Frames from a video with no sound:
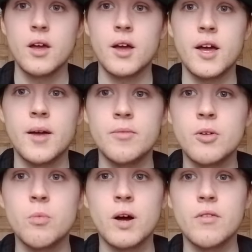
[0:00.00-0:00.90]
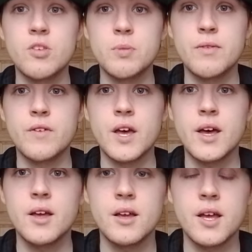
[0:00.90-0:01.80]
Done well, to be
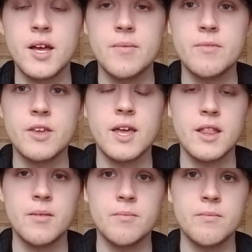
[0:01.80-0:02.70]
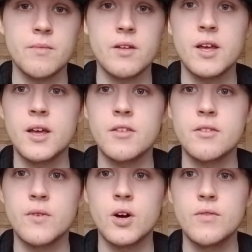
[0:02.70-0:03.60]
fair, to get them
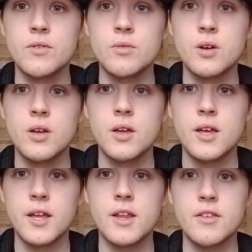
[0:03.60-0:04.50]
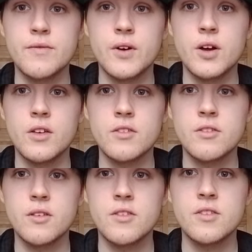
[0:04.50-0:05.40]
survival in his
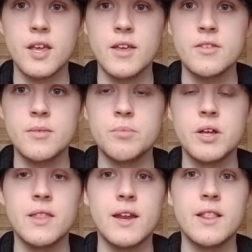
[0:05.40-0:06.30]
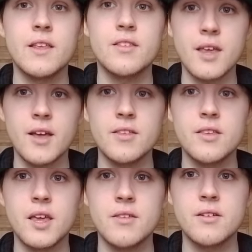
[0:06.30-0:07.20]
first season. But then in his second
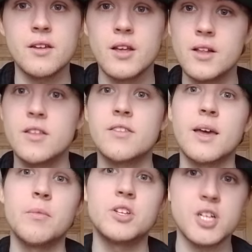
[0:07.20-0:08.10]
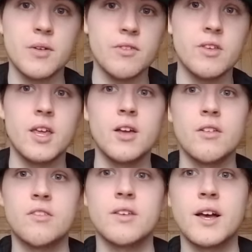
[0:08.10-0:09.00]
season, the same with Chelsea, he
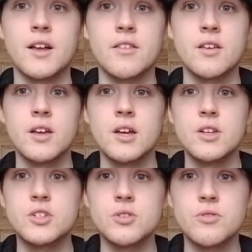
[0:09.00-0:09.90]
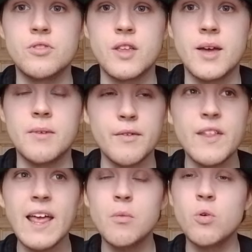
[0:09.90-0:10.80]
got sacked. Due to them, I
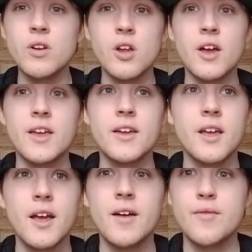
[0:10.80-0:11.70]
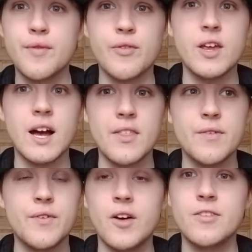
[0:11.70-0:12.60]
think they won like 3 out of
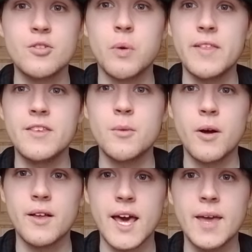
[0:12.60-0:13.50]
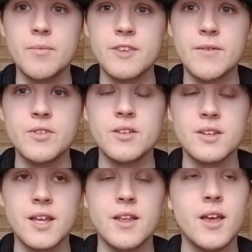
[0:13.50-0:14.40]
the first 21 games Everton
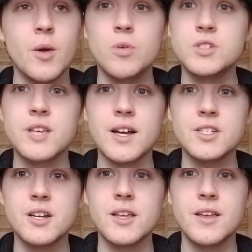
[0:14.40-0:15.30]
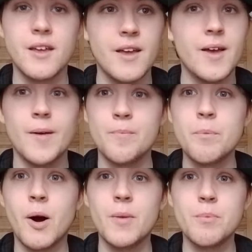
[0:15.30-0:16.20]
did, which is actually
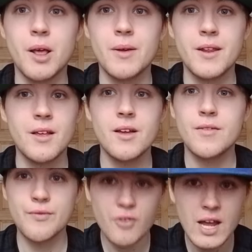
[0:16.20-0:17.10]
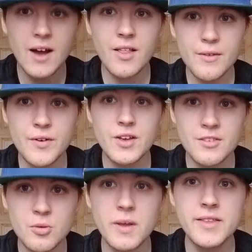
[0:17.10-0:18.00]
mind-blowing. 3 out of the
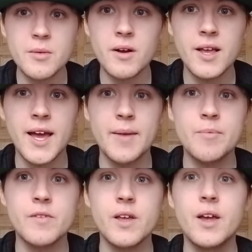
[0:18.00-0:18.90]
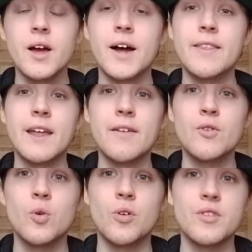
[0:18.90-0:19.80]
first 21 games. And then of
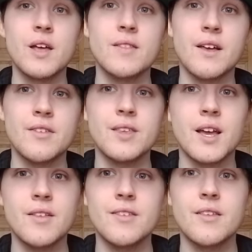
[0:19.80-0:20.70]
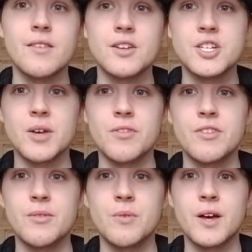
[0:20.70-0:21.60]
course you had that second stint at
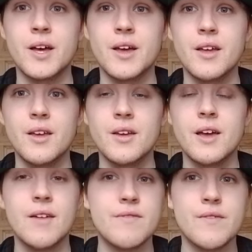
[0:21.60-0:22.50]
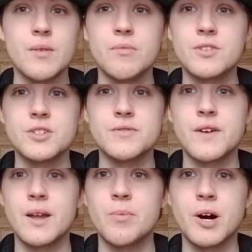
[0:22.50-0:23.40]
Chelsea where everything just
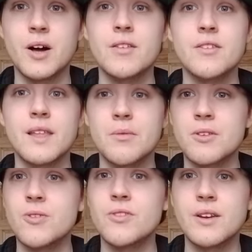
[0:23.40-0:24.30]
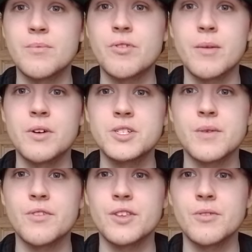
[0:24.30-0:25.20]
fell apart and they was losing pretty much
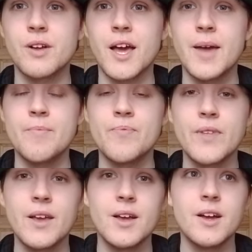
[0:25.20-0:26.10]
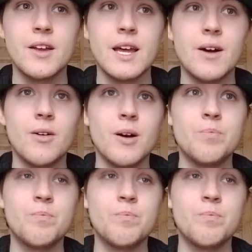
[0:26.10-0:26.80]
every single game. Now,